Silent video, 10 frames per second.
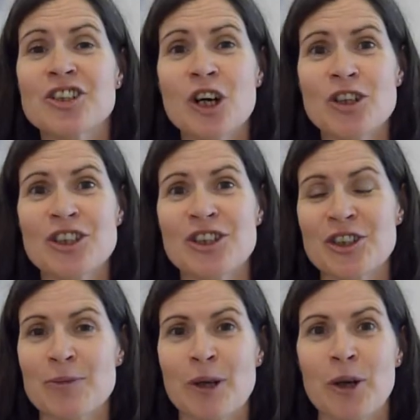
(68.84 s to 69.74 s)
taught it to
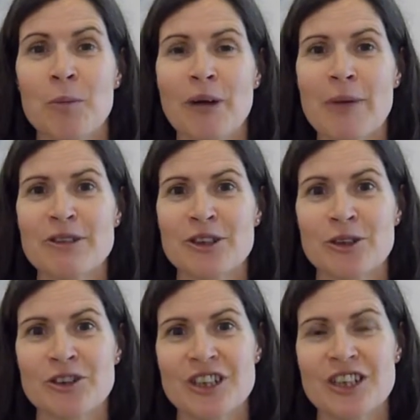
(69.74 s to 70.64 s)
some local primary
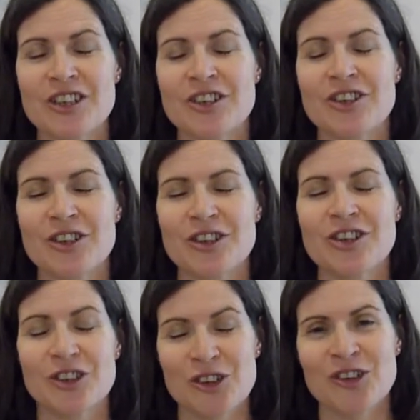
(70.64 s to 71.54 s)
school
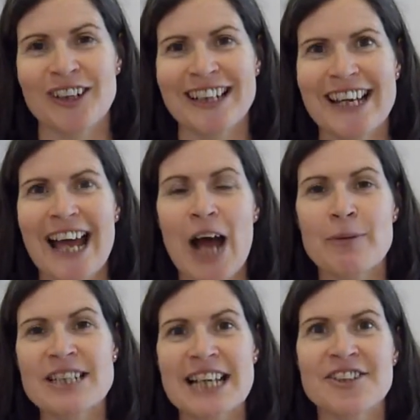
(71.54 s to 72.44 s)
children, and
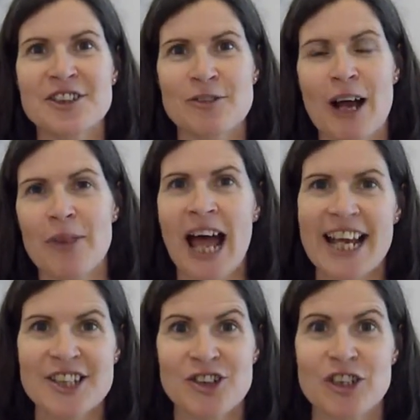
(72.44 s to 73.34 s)
we danced around the
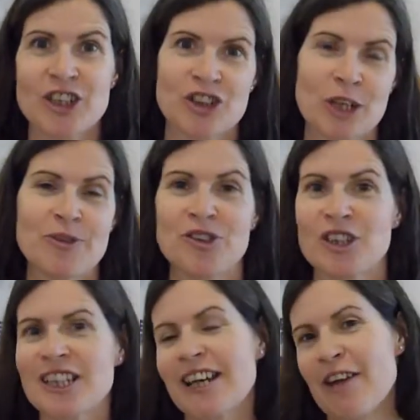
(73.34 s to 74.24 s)
High Street, Sheep
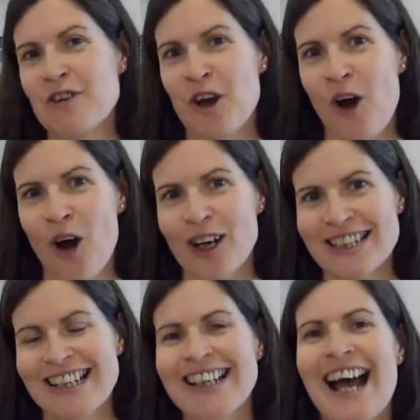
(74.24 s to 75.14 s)
Street, Craven
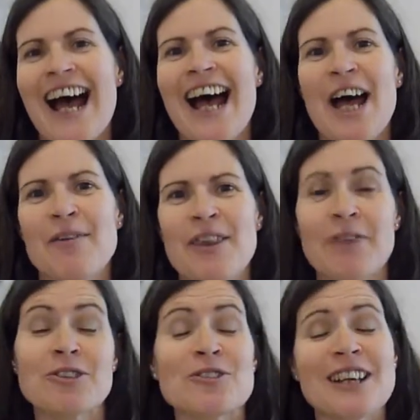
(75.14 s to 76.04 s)
Court, and
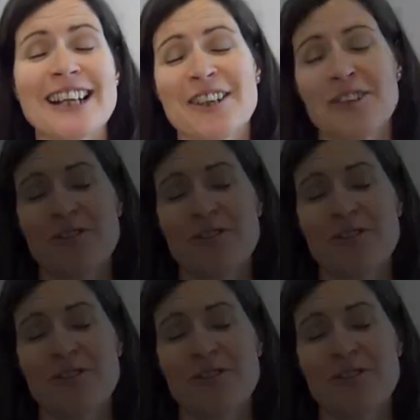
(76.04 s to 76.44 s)
that was really good